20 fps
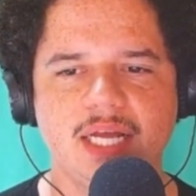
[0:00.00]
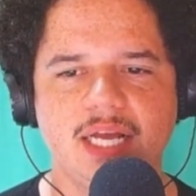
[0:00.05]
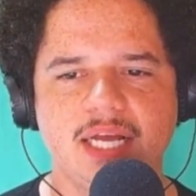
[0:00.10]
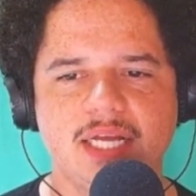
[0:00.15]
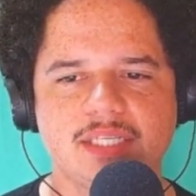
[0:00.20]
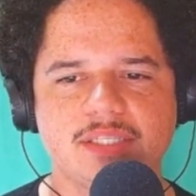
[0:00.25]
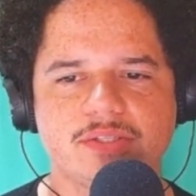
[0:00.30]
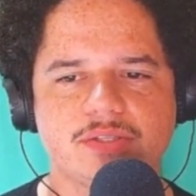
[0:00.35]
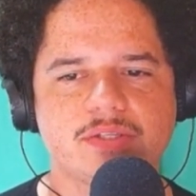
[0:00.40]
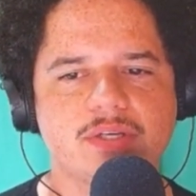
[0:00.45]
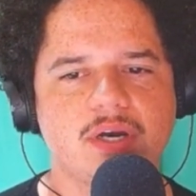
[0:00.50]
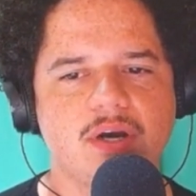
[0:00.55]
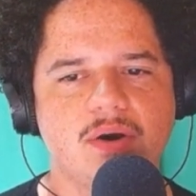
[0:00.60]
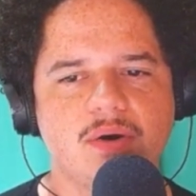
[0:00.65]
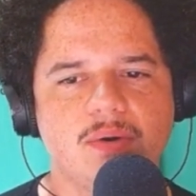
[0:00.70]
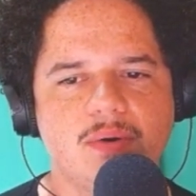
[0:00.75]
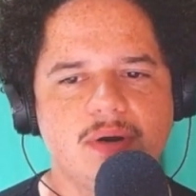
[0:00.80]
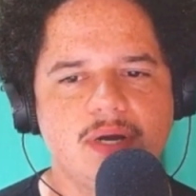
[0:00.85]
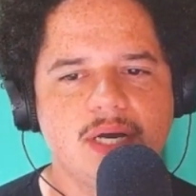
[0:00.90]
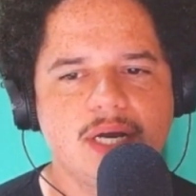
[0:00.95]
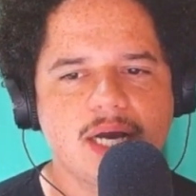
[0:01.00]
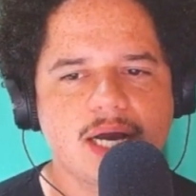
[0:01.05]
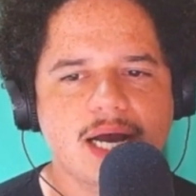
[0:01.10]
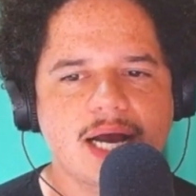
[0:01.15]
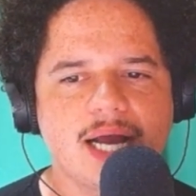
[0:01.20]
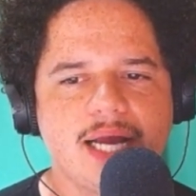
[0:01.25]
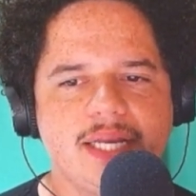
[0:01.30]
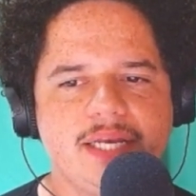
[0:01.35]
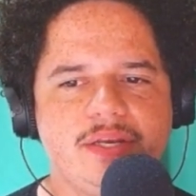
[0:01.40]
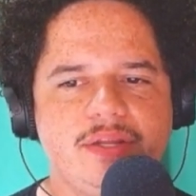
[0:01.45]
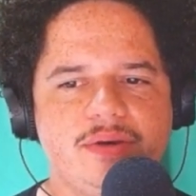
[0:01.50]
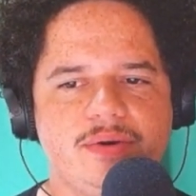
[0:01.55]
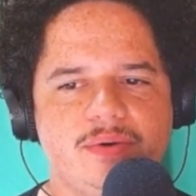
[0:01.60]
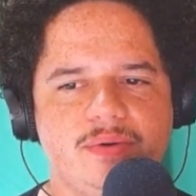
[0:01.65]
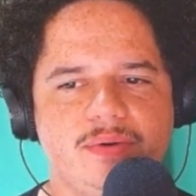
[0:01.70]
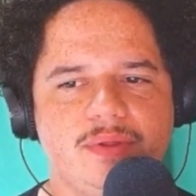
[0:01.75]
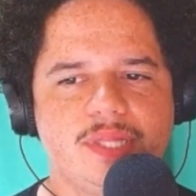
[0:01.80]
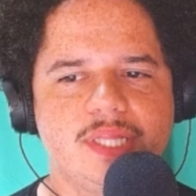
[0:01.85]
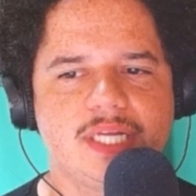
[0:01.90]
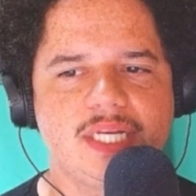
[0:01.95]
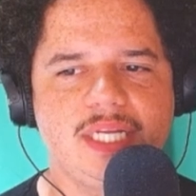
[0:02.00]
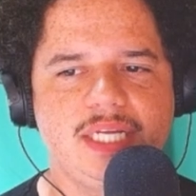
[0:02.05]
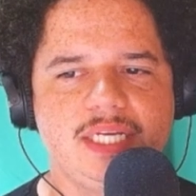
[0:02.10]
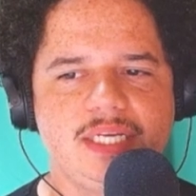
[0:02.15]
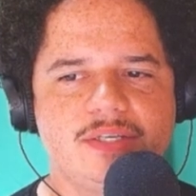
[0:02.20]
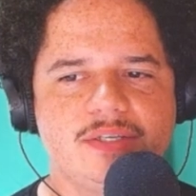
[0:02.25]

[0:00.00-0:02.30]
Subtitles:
and so I knew that he